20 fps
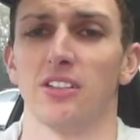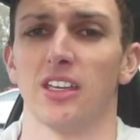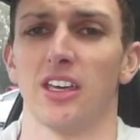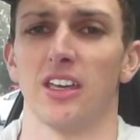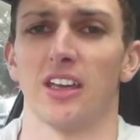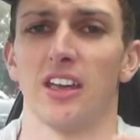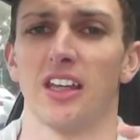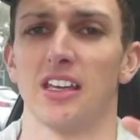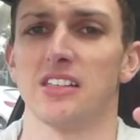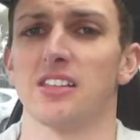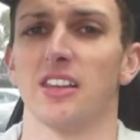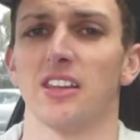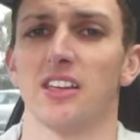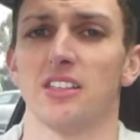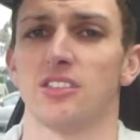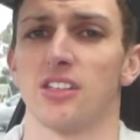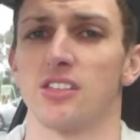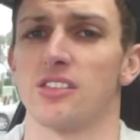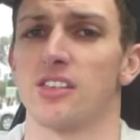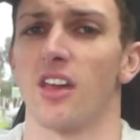you can easily
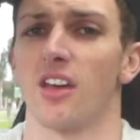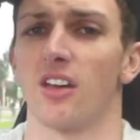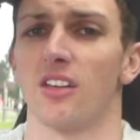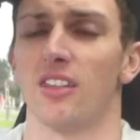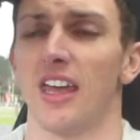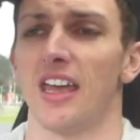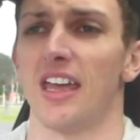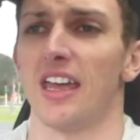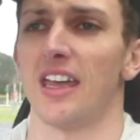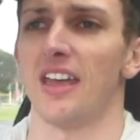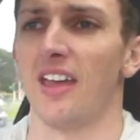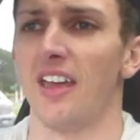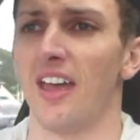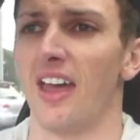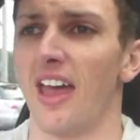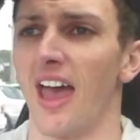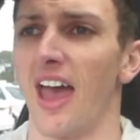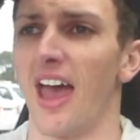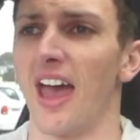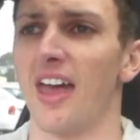just go there
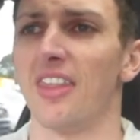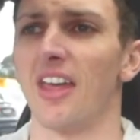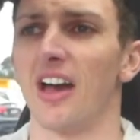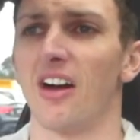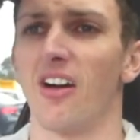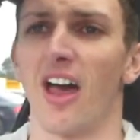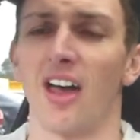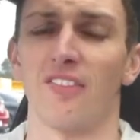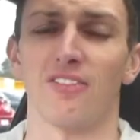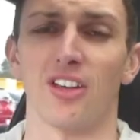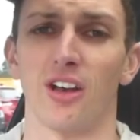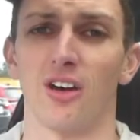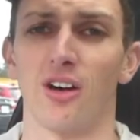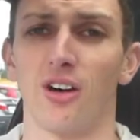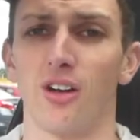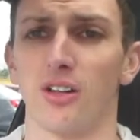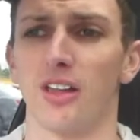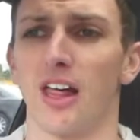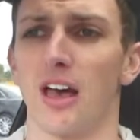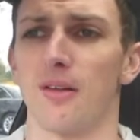and they'll have it
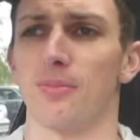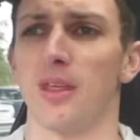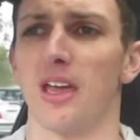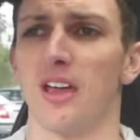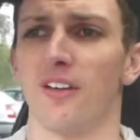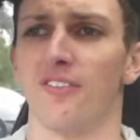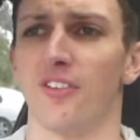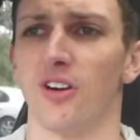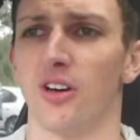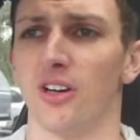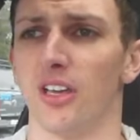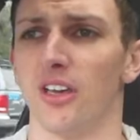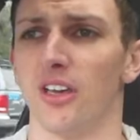all up there for